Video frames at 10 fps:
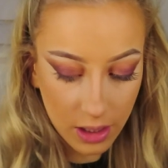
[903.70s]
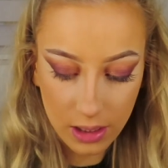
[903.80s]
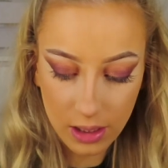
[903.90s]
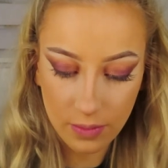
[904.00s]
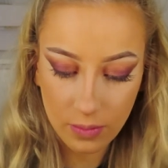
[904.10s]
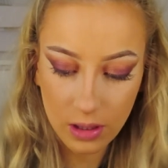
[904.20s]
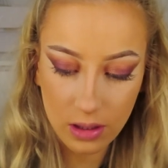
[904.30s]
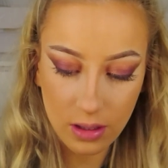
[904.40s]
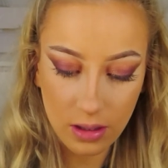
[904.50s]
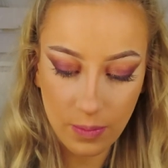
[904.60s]
And then with
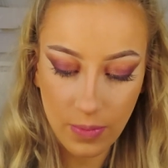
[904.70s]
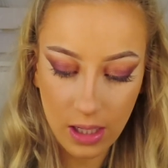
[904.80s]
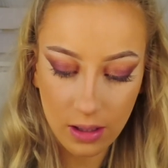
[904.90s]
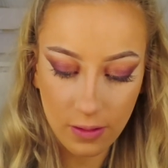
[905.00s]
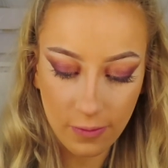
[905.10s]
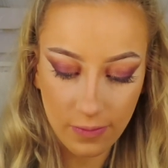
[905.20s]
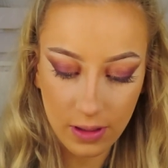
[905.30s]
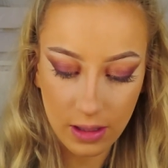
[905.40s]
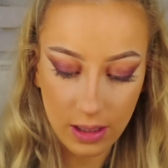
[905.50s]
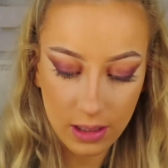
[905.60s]
the back of
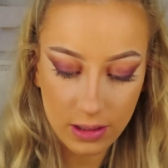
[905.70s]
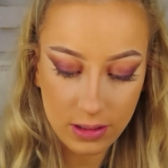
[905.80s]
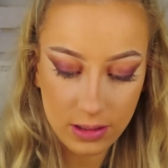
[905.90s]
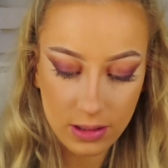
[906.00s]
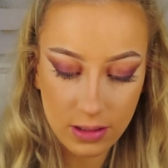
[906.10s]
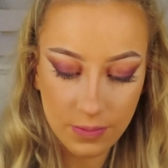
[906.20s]
this,